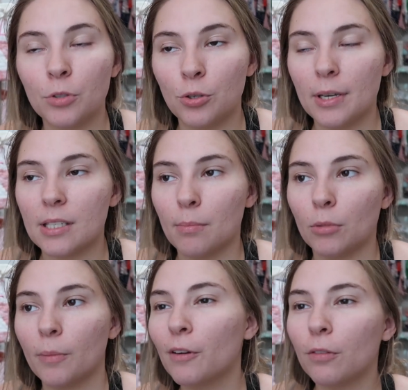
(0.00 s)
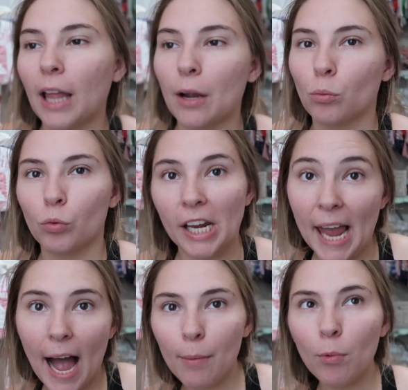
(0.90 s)
doing some little bit of leg
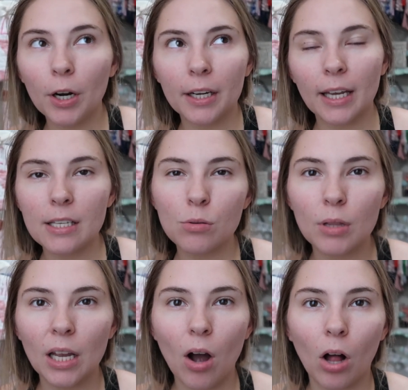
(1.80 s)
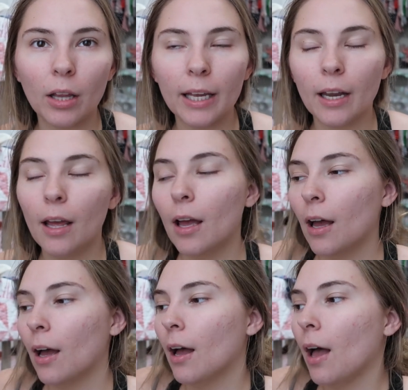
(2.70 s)
rehab work, I guess is what they call it.
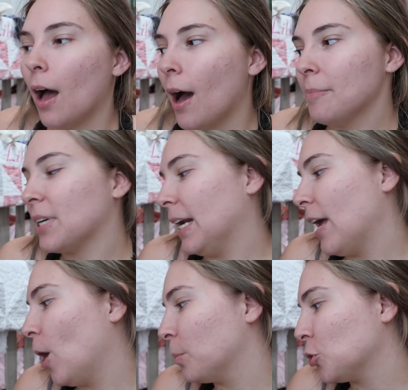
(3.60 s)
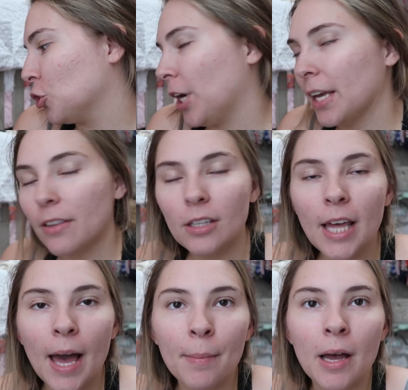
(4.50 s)
To kind of help strengthen
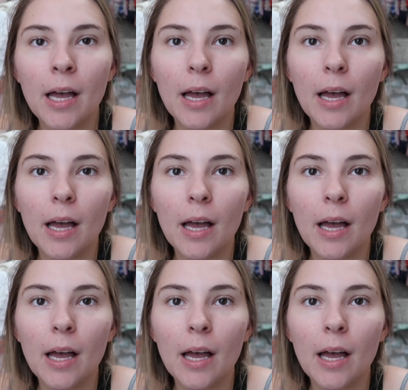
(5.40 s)
them.